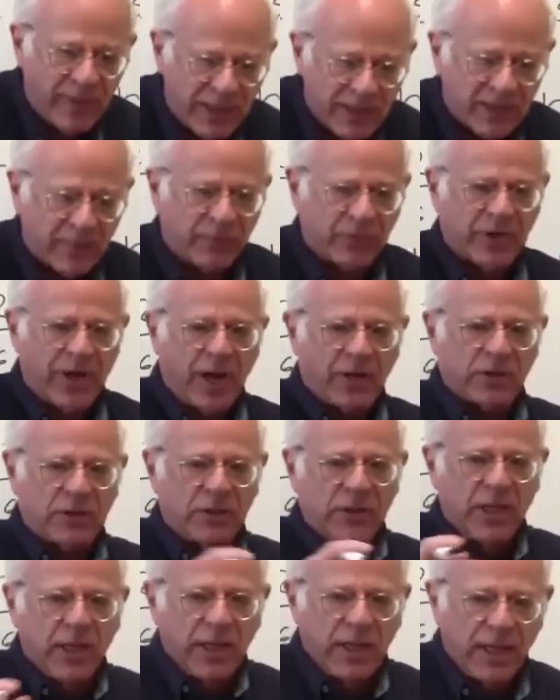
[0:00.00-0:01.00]
for means of
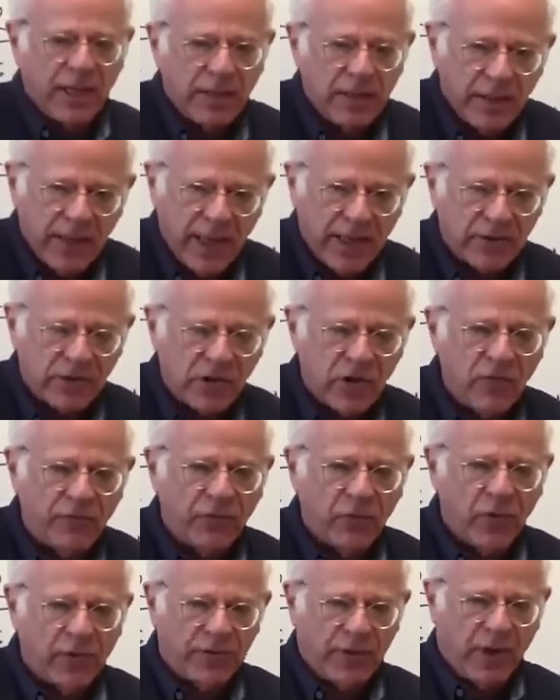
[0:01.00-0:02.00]
production, and
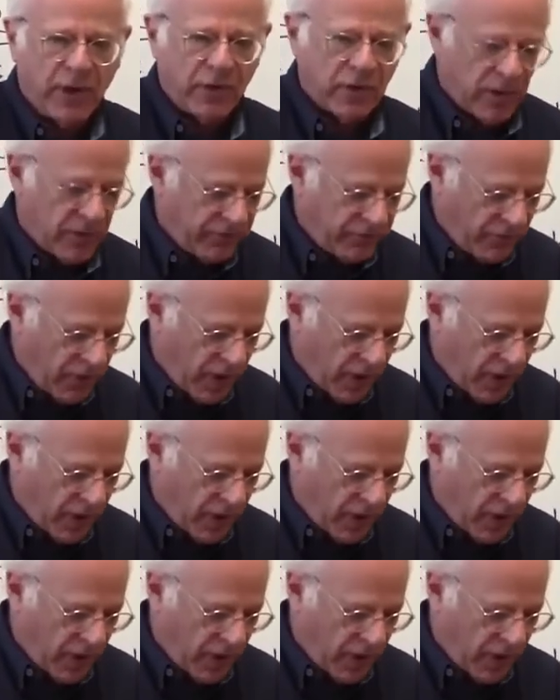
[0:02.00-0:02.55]
so forth are going to